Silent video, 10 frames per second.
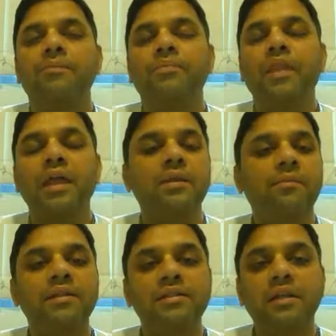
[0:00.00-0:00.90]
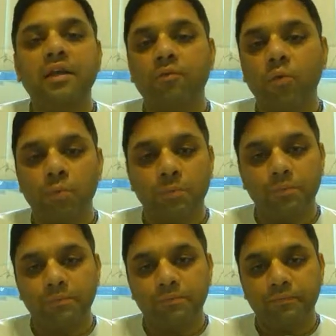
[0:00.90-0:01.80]
9 months in her
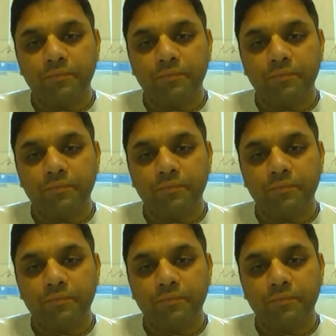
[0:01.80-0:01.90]
womb.